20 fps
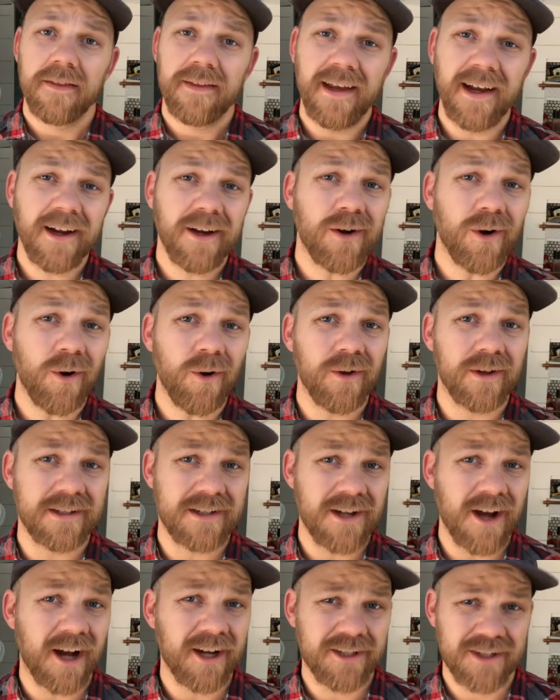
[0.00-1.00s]
The end goal
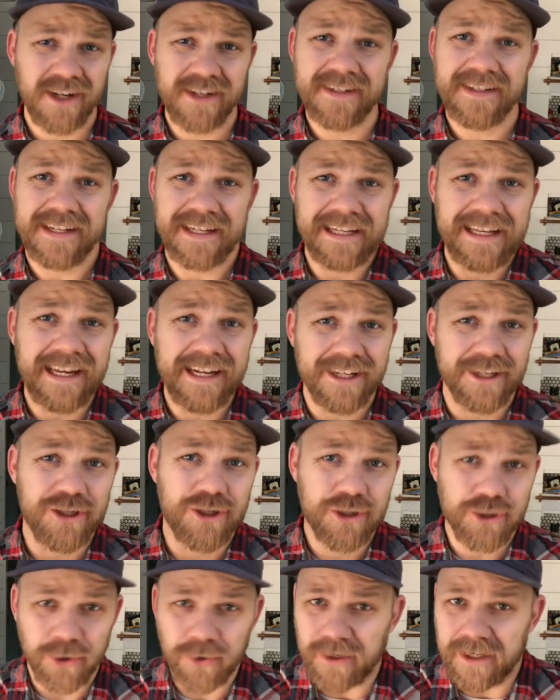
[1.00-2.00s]
is not just to get
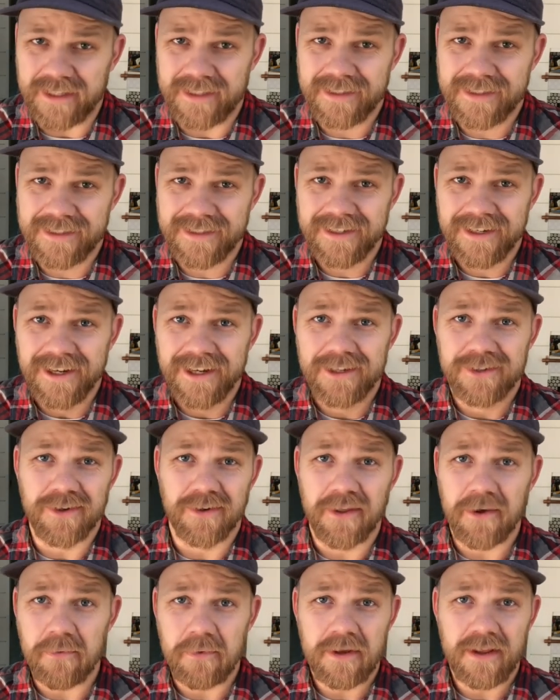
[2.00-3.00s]
insurance
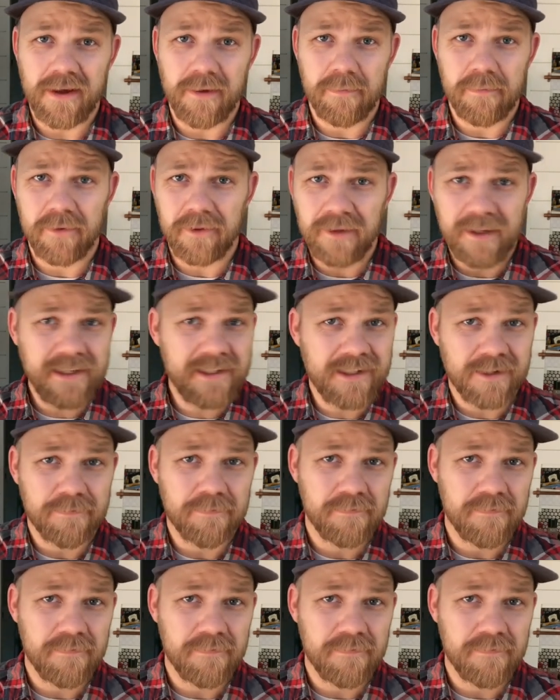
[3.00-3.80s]
so that when a police